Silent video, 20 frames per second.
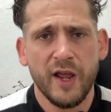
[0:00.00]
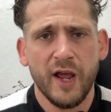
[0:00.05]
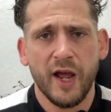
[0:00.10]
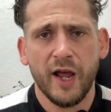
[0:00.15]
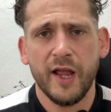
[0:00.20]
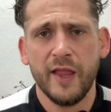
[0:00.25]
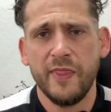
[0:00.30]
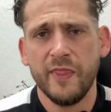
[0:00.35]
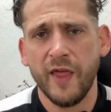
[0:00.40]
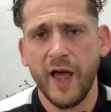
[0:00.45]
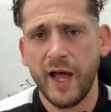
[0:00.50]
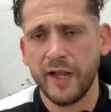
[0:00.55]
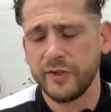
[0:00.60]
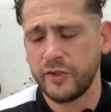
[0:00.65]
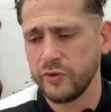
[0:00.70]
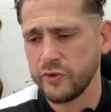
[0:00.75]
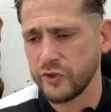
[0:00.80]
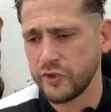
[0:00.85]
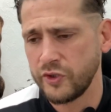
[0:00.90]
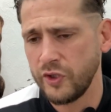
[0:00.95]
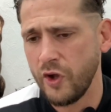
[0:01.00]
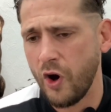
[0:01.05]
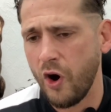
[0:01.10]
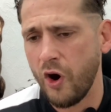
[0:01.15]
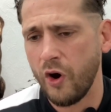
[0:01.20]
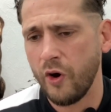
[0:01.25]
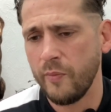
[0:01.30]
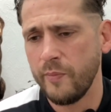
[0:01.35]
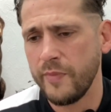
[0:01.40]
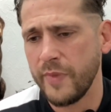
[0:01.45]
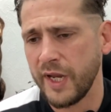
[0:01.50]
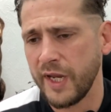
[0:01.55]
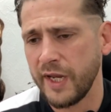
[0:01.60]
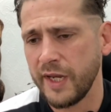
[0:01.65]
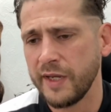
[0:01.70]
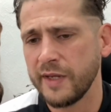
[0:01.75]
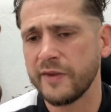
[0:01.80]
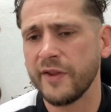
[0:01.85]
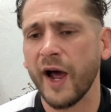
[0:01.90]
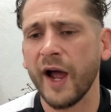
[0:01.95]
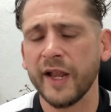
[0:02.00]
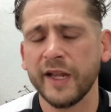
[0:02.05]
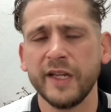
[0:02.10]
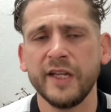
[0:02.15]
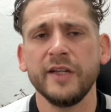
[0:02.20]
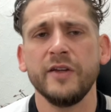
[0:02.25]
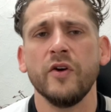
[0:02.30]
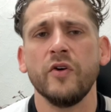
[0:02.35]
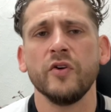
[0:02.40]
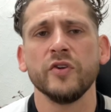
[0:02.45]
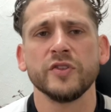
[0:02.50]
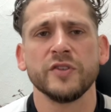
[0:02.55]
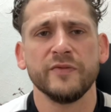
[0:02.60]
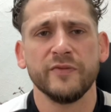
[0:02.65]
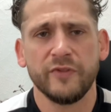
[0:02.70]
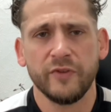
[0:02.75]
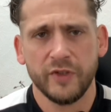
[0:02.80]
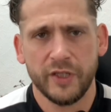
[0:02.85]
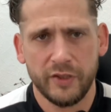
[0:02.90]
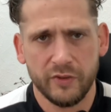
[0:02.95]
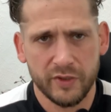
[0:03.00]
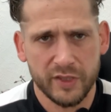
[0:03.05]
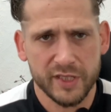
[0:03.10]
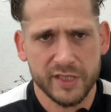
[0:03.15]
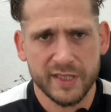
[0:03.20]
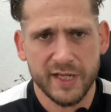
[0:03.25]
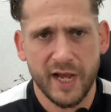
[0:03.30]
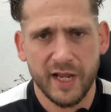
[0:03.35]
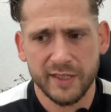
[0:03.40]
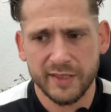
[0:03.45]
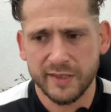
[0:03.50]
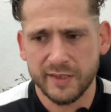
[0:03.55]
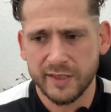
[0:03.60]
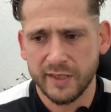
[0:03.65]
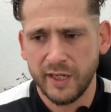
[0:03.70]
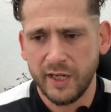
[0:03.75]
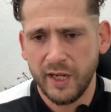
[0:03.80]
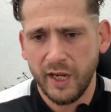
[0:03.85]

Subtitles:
and that does not mean that he knows and fully understands.